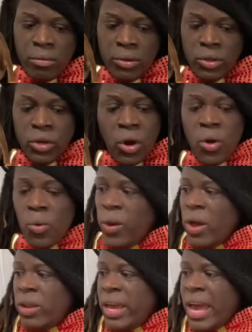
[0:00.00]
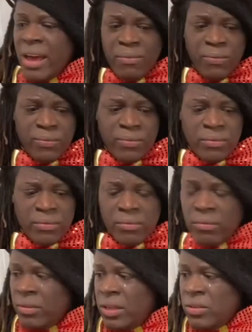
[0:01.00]
No, we only have
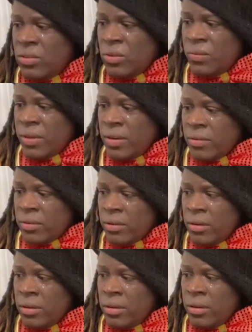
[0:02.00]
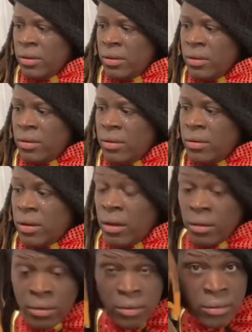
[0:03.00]
these 2 flavors.
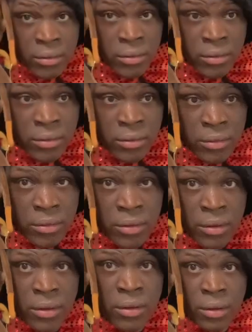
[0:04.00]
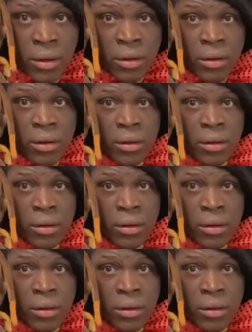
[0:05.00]
Huh? Oh.